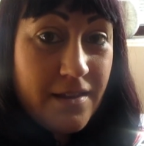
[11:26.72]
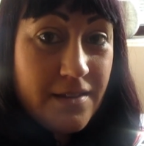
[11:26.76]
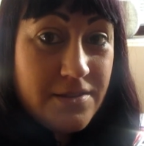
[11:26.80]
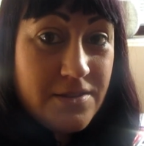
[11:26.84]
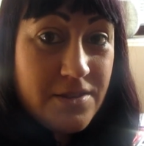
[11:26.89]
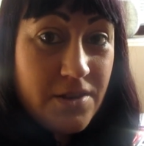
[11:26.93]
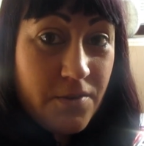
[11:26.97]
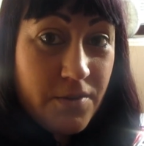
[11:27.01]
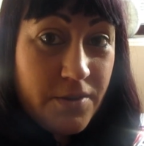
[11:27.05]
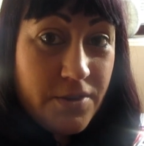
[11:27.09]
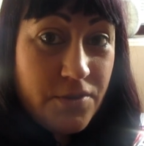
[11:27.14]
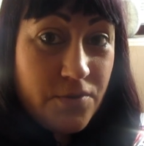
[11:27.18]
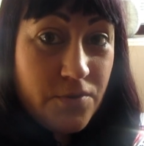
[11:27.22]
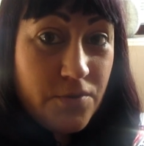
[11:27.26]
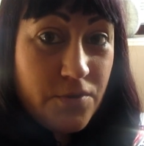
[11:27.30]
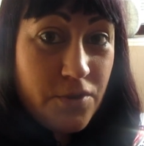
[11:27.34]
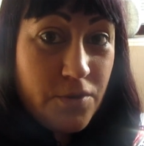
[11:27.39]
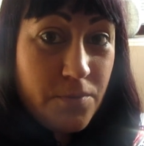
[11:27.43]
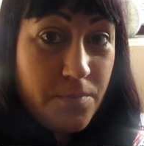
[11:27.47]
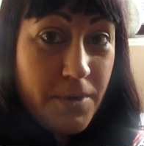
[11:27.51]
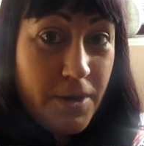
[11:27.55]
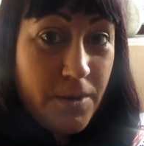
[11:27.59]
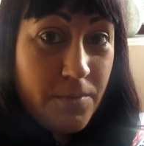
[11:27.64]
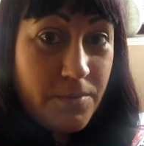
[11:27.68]
So I thought
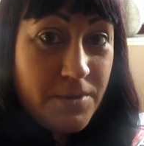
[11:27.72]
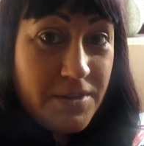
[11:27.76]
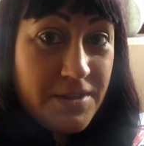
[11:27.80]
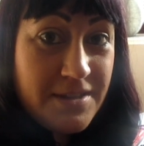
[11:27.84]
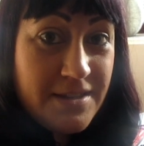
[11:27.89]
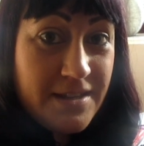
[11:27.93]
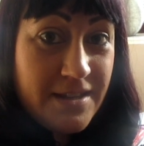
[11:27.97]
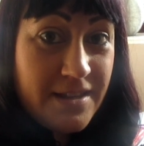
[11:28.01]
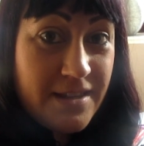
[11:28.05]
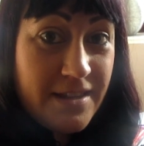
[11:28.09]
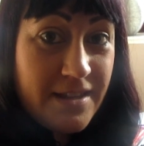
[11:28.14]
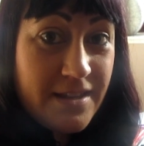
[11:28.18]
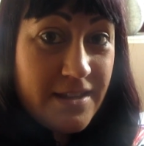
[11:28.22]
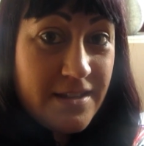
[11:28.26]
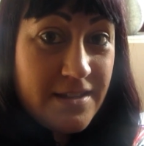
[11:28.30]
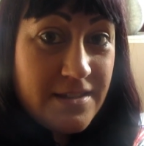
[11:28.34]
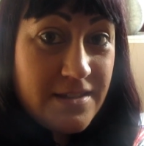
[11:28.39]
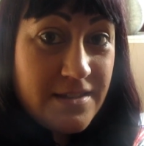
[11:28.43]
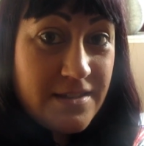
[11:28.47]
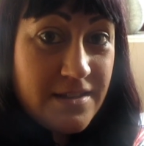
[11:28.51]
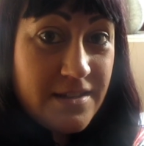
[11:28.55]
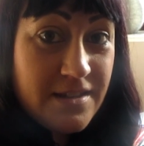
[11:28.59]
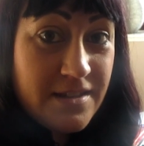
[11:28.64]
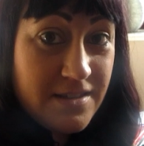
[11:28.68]
you might want to see
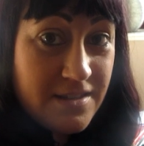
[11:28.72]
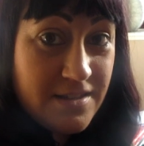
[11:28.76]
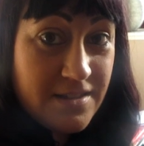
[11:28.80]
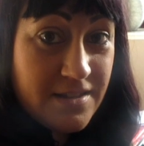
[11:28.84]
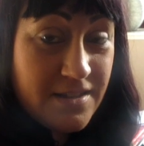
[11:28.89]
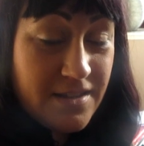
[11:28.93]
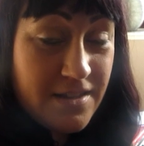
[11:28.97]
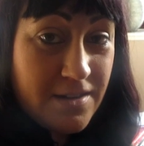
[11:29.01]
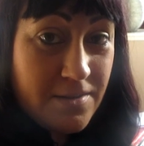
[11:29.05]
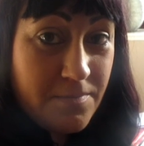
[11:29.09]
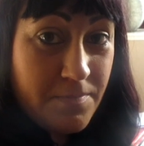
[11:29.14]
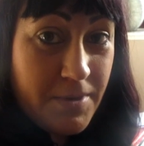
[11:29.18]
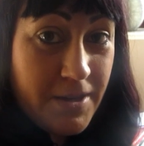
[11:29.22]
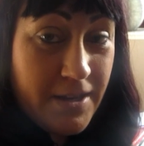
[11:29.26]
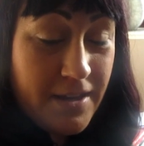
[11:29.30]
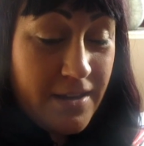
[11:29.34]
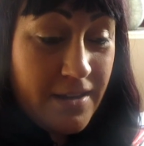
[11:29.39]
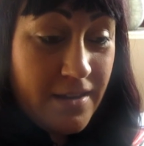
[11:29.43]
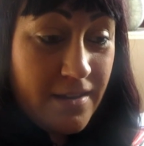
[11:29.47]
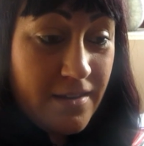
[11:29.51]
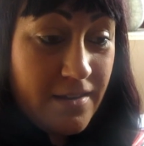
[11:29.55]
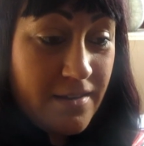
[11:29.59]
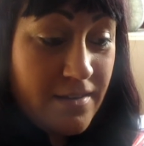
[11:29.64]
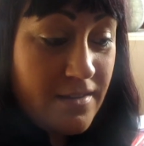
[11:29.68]
this because it's going to
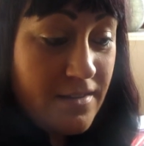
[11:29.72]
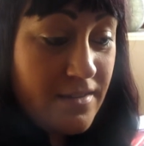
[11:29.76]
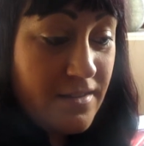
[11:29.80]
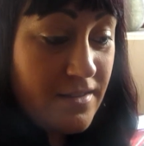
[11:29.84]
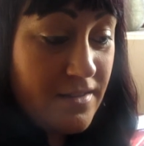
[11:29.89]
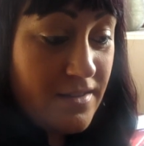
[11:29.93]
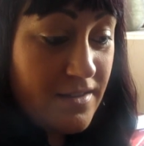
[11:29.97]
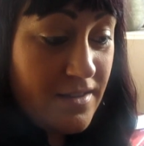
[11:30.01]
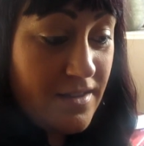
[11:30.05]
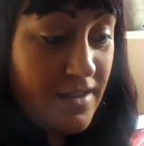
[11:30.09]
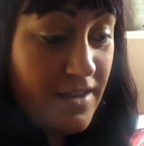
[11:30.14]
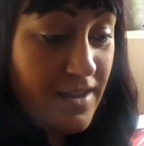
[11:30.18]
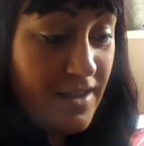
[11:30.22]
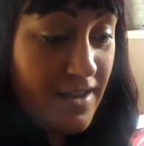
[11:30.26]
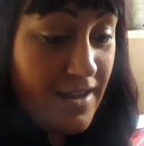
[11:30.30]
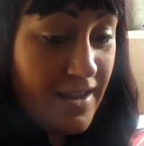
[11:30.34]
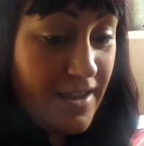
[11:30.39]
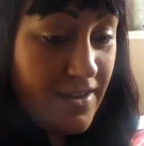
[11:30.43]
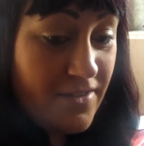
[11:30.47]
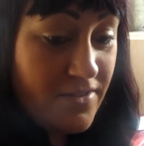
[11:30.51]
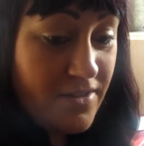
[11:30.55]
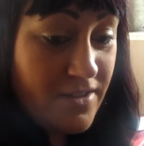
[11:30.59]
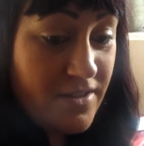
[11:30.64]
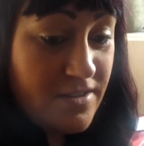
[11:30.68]
be
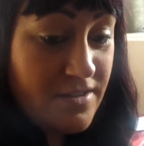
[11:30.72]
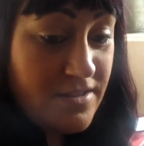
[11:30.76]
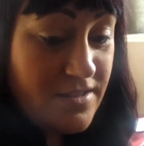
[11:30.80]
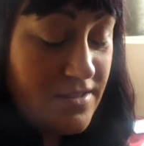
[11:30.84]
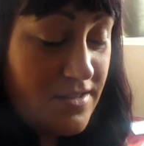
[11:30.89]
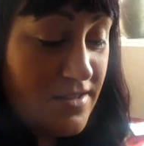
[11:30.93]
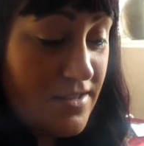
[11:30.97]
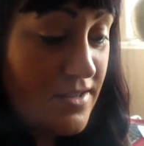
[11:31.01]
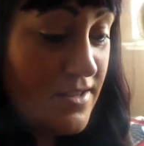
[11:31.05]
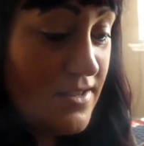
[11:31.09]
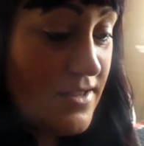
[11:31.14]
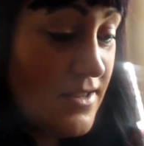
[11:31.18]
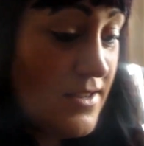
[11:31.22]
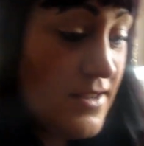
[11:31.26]
hilarious.